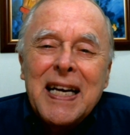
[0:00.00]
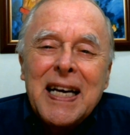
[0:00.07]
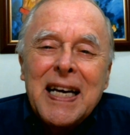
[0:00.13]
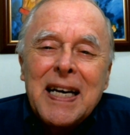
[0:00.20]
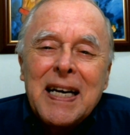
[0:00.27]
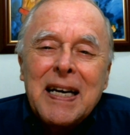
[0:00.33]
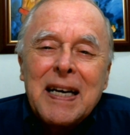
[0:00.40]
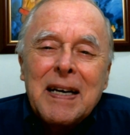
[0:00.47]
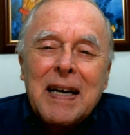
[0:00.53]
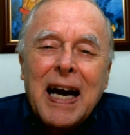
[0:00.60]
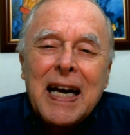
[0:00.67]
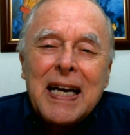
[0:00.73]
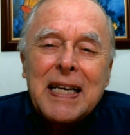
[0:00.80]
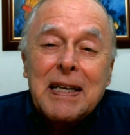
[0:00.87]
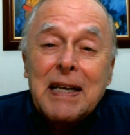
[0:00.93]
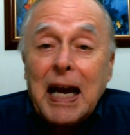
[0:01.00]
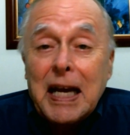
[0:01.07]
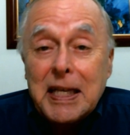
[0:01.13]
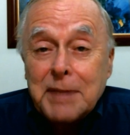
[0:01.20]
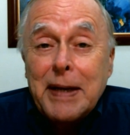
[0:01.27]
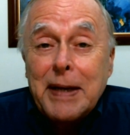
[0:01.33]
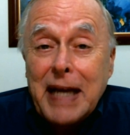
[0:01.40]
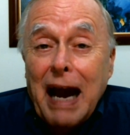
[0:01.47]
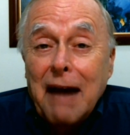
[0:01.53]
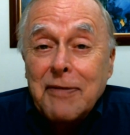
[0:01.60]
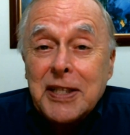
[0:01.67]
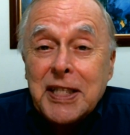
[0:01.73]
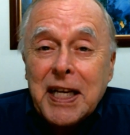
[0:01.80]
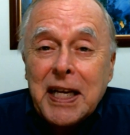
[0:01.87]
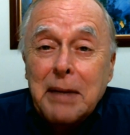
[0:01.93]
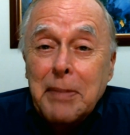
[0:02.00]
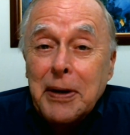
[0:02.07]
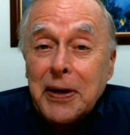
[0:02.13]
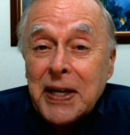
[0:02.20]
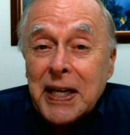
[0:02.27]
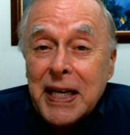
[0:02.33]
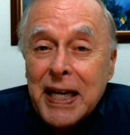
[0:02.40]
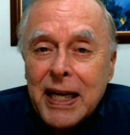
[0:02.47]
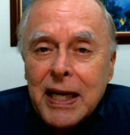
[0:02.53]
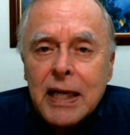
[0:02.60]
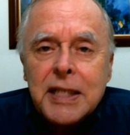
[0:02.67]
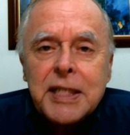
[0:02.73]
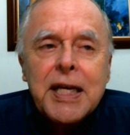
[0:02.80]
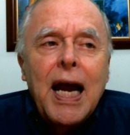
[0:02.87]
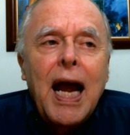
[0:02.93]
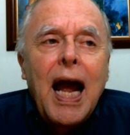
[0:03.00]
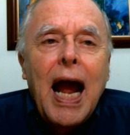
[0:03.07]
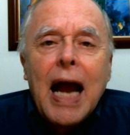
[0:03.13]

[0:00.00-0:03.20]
I speak obviously American English,